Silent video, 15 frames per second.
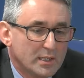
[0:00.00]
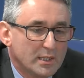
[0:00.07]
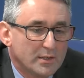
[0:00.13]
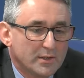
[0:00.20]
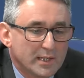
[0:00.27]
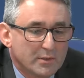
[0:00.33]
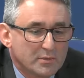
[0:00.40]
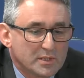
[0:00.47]

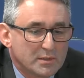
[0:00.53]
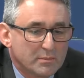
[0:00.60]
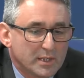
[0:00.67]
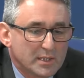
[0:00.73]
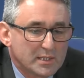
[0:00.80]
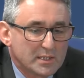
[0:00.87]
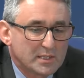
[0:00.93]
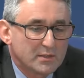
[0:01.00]
And that was the
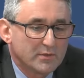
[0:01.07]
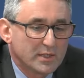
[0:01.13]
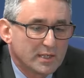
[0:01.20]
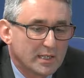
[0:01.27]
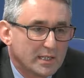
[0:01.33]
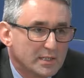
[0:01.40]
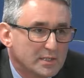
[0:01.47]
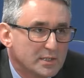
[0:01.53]
basis of the
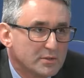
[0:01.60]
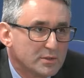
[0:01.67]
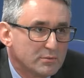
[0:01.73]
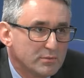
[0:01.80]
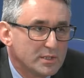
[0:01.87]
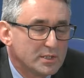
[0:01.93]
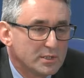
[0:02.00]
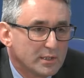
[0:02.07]
guidance note
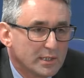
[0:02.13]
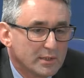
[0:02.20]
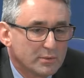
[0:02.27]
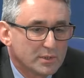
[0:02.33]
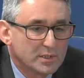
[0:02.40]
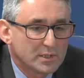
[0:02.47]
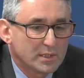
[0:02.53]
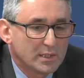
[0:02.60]
originally,
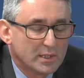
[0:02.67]
was,